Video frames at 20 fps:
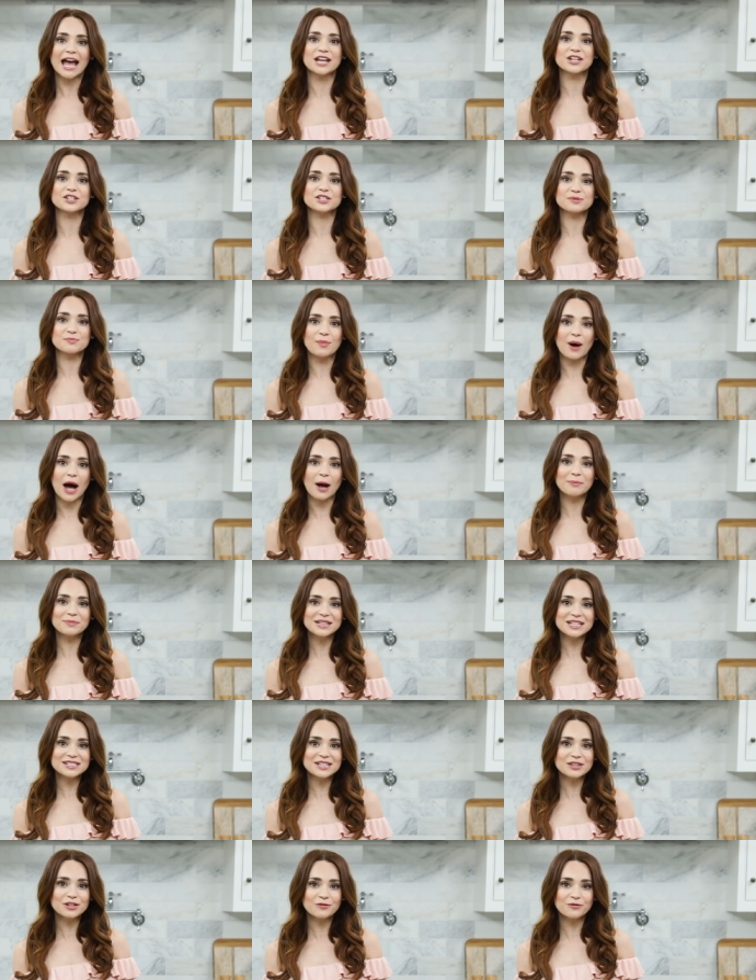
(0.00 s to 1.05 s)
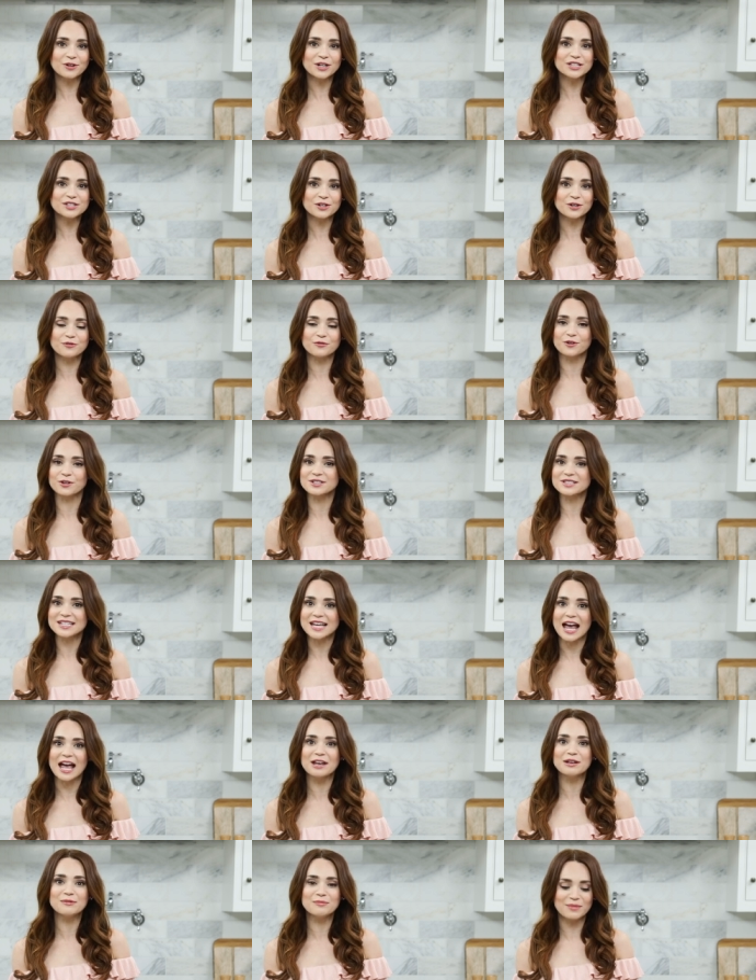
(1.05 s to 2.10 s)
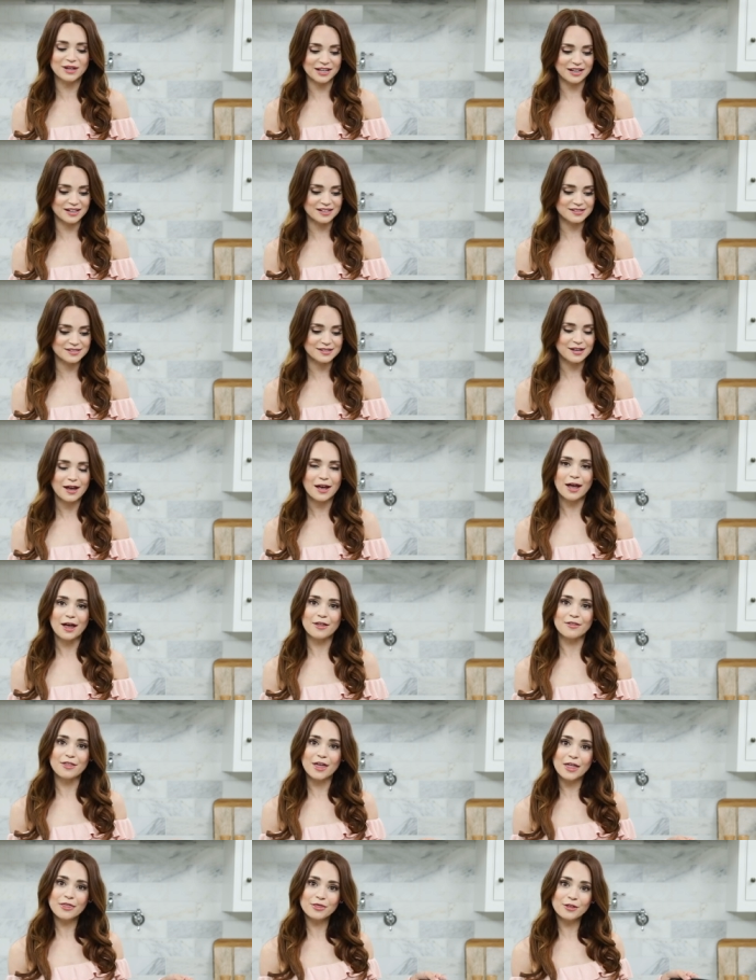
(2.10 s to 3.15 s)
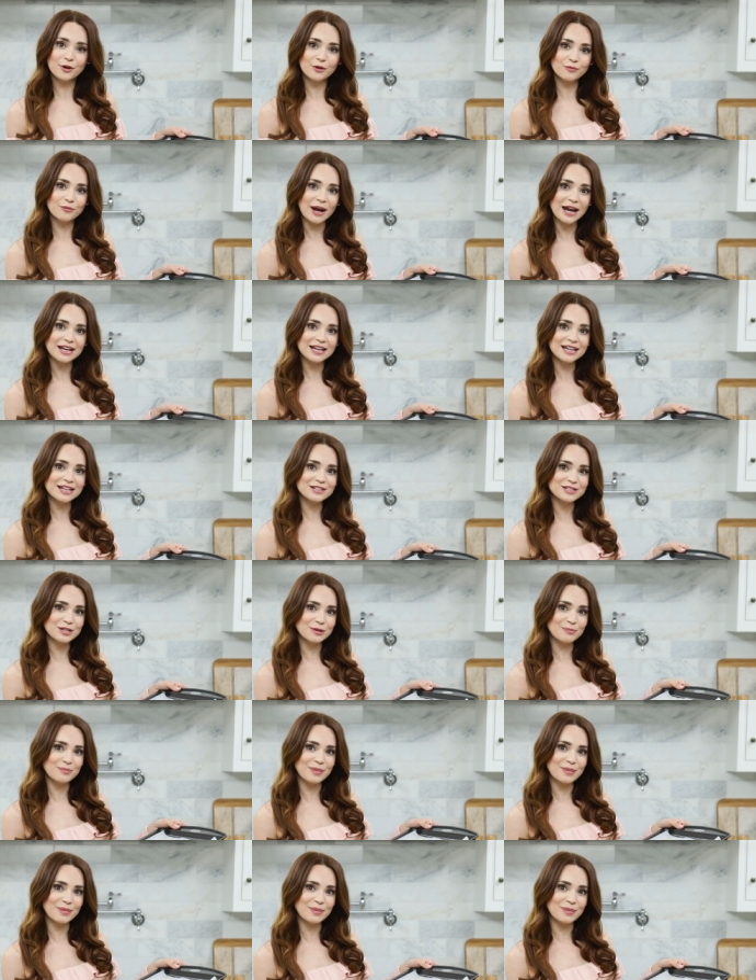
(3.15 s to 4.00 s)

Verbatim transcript: and just pop these in the freezer for 10 minutes. Then they're ready to